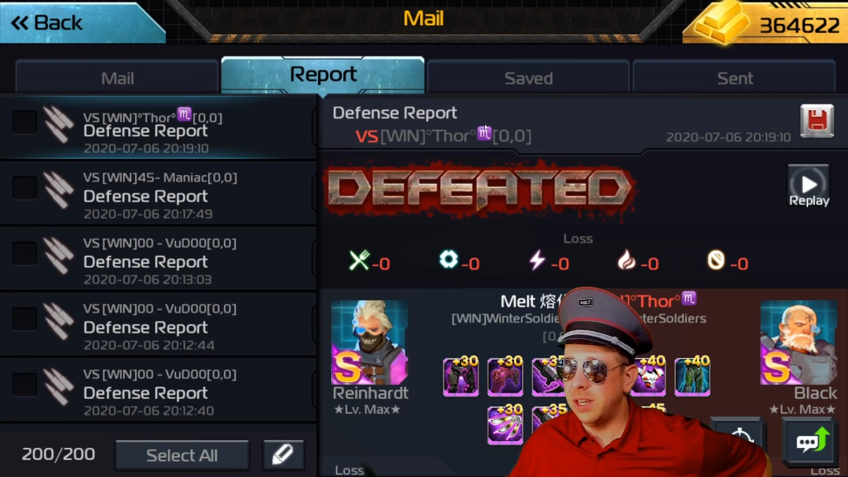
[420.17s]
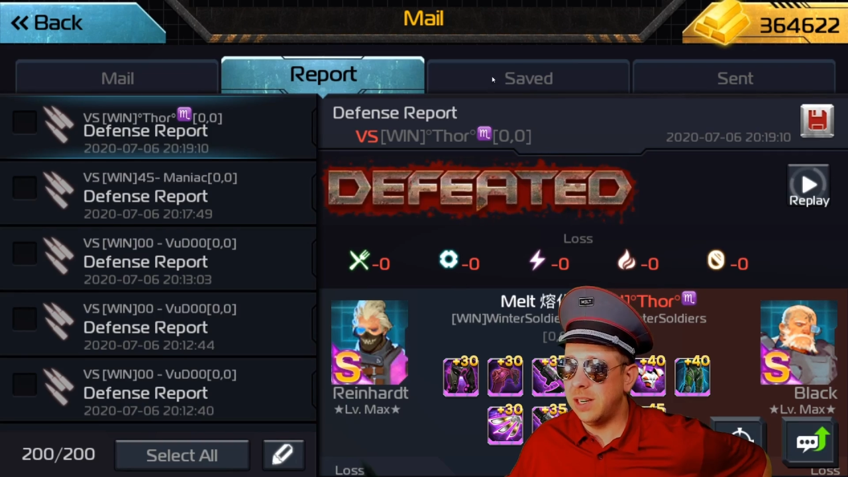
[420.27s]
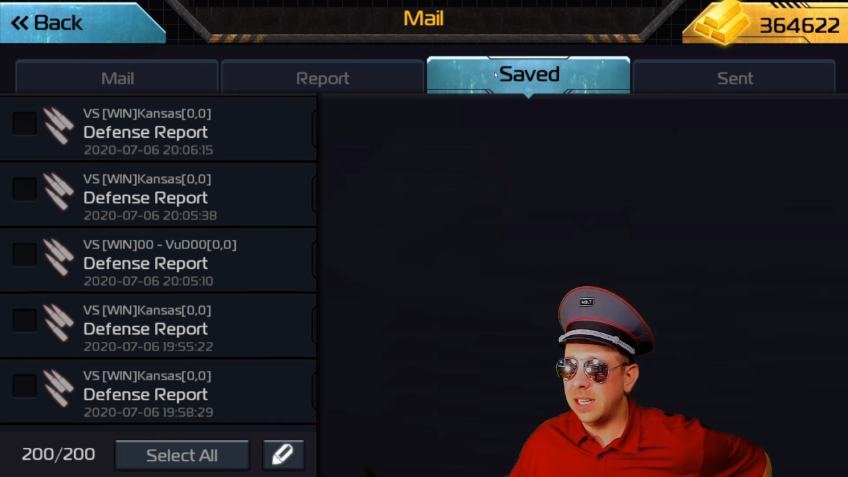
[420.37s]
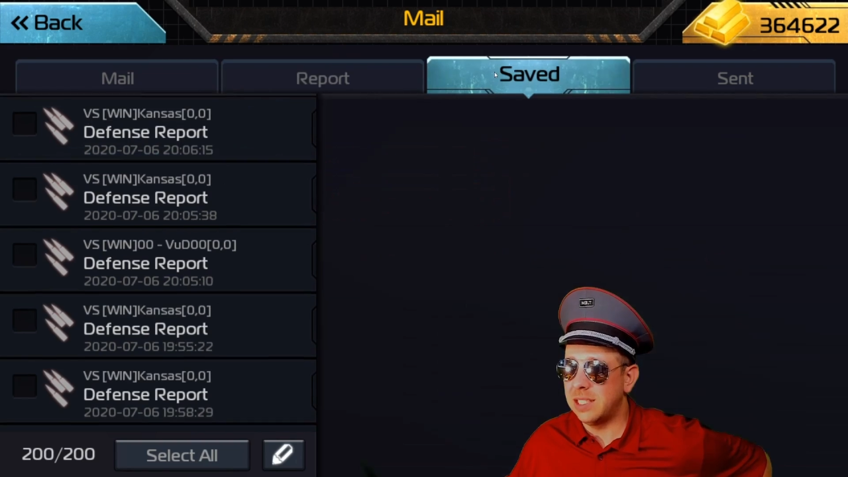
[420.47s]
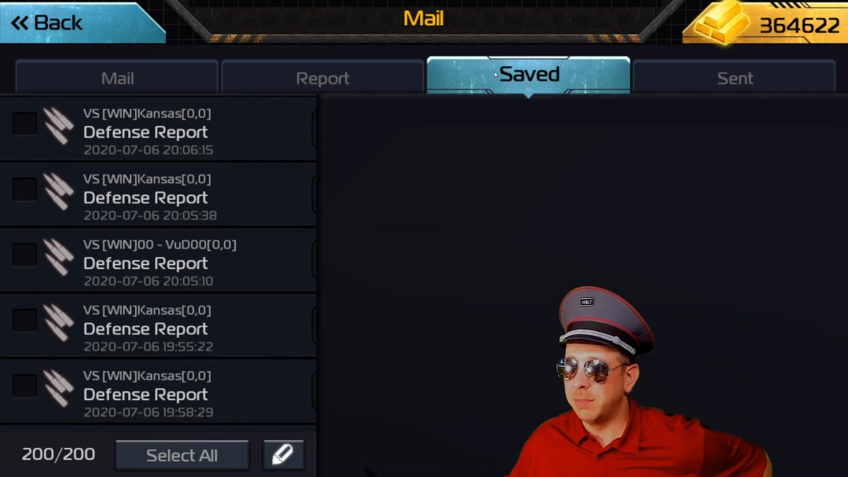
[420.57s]

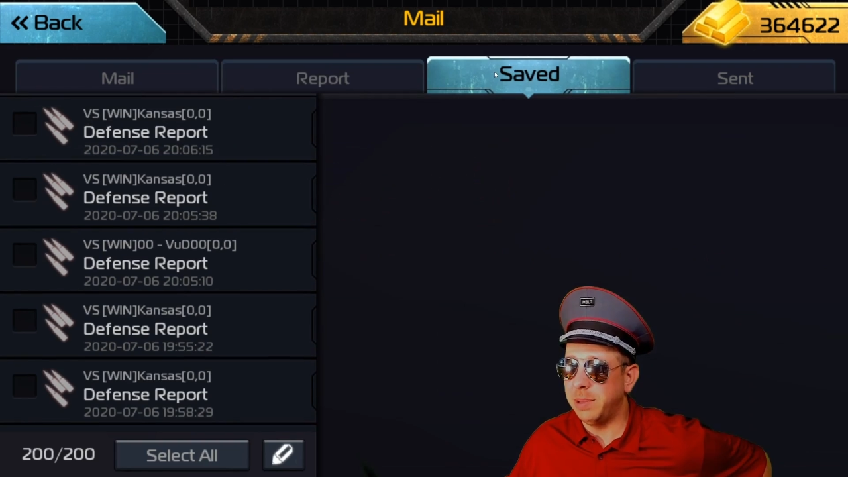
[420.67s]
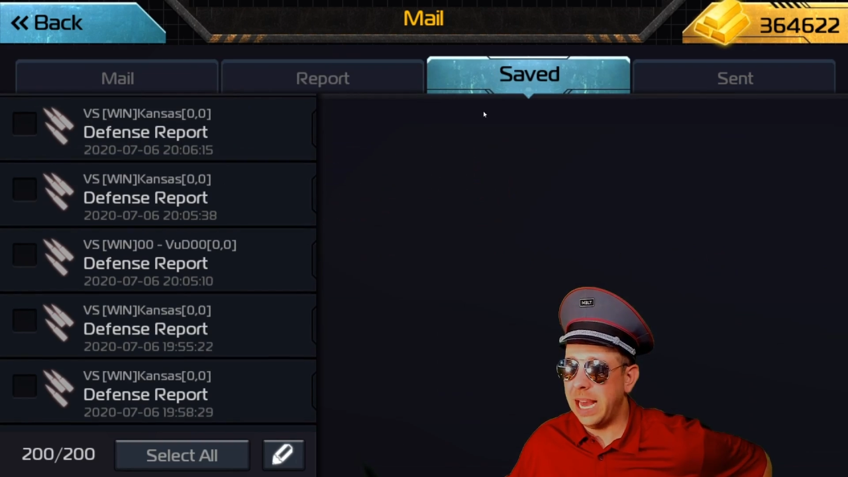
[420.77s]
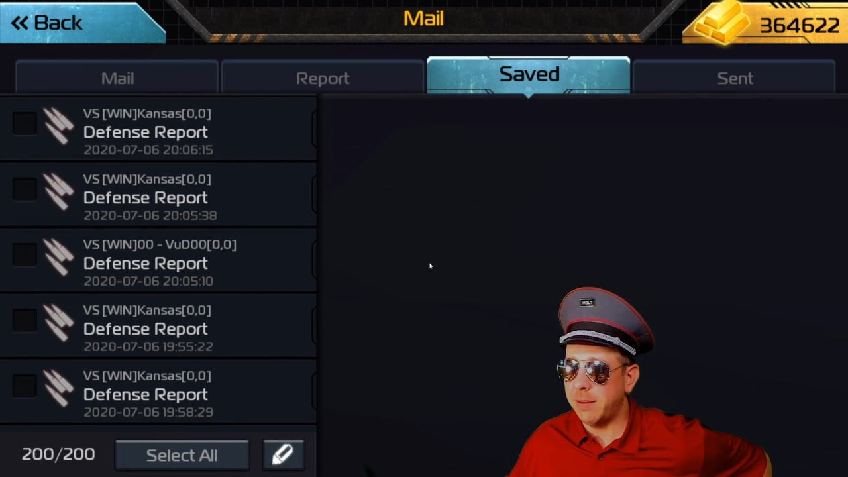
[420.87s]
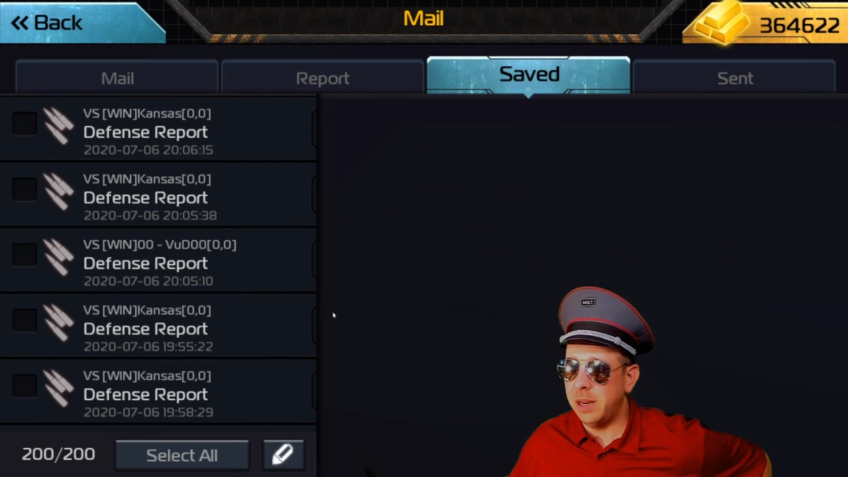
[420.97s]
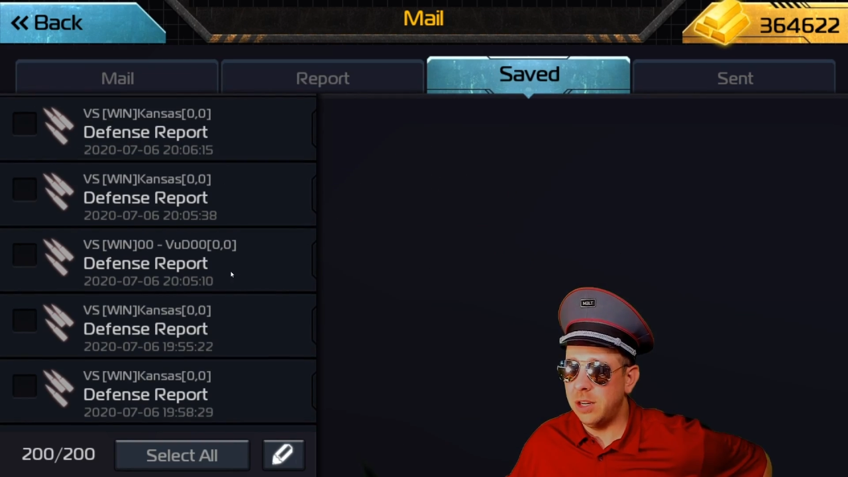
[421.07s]
good against the
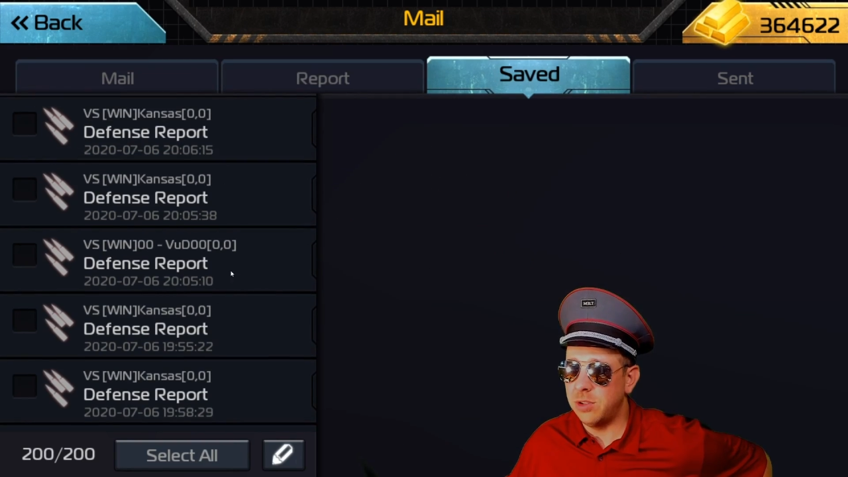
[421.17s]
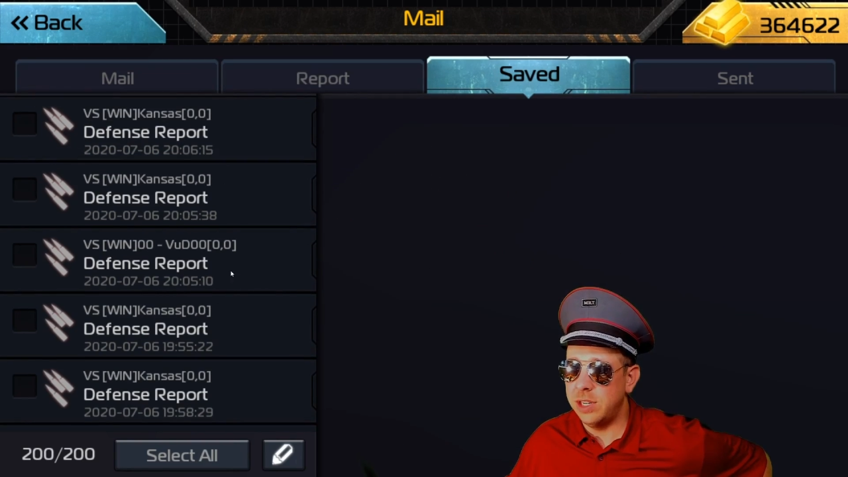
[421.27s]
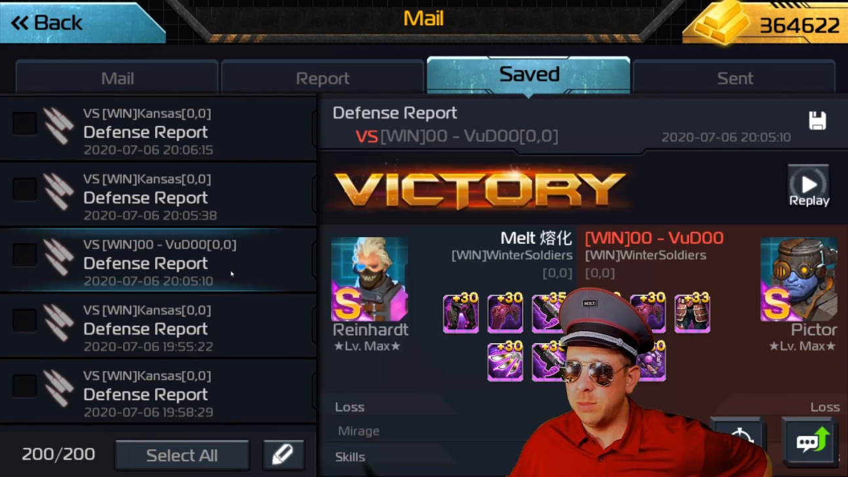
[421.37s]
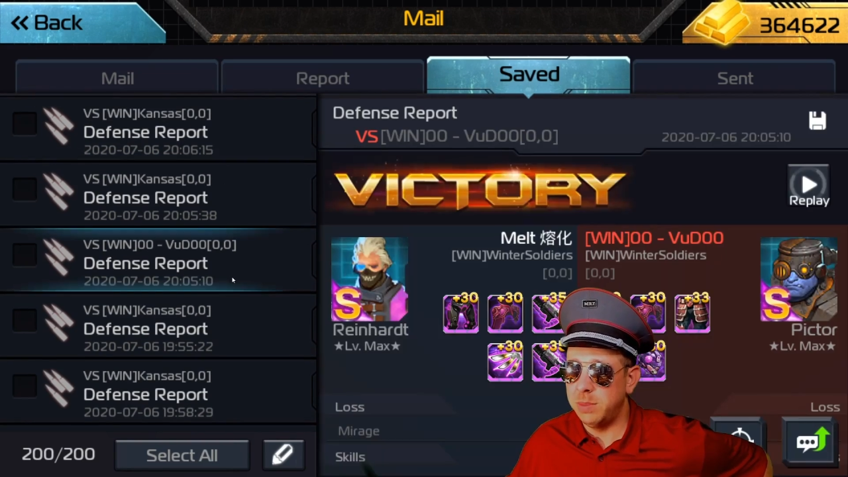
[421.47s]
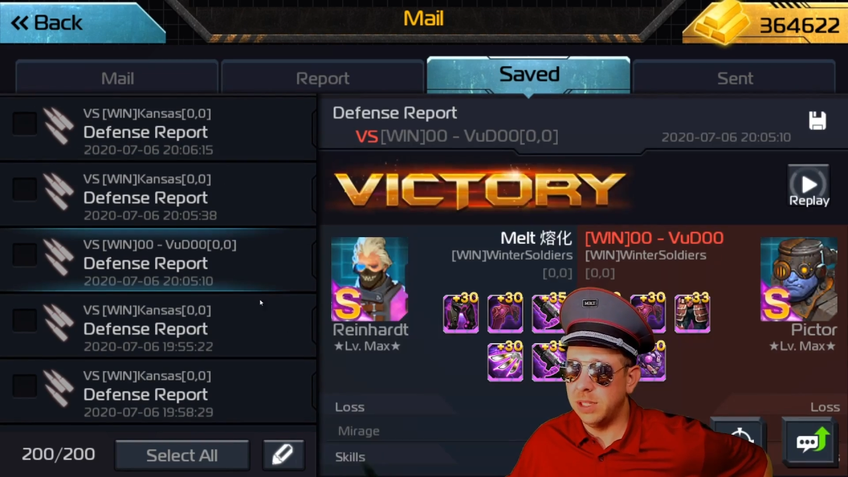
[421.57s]
Black Penetration